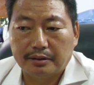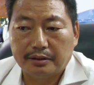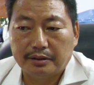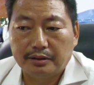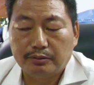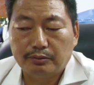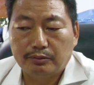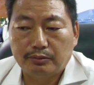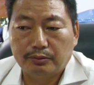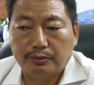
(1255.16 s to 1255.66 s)

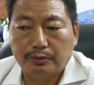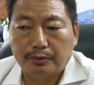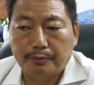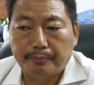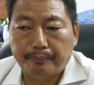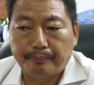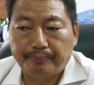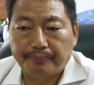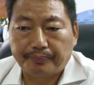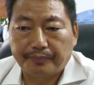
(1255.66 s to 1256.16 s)
due
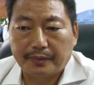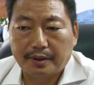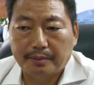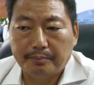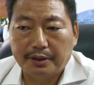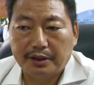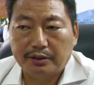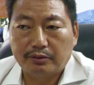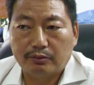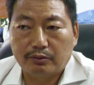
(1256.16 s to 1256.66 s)
to
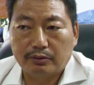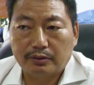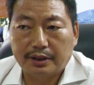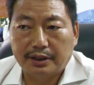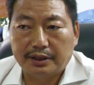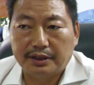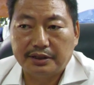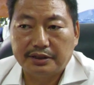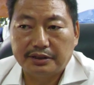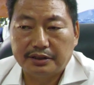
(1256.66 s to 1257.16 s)
bad road
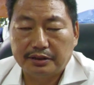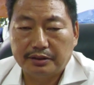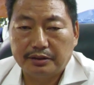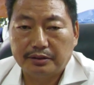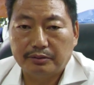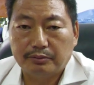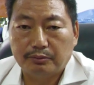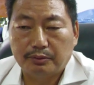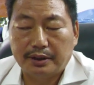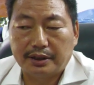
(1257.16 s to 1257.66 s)

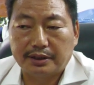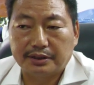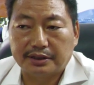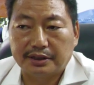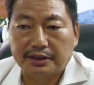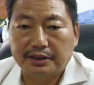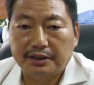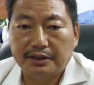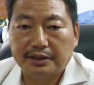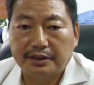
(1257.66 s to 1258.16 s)
condition, we are
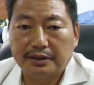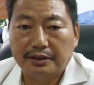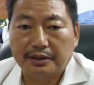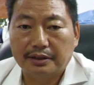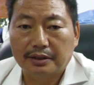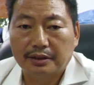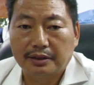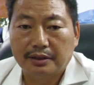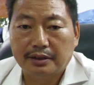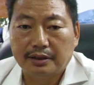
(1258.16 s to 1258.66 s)
sending
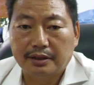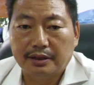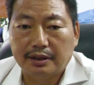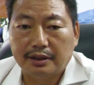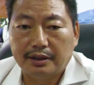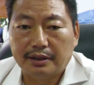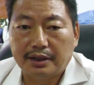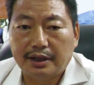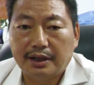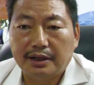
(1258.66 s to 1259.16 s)

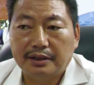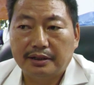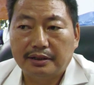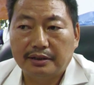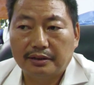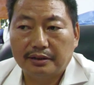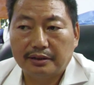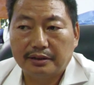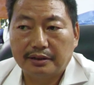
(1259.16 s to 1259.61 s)
9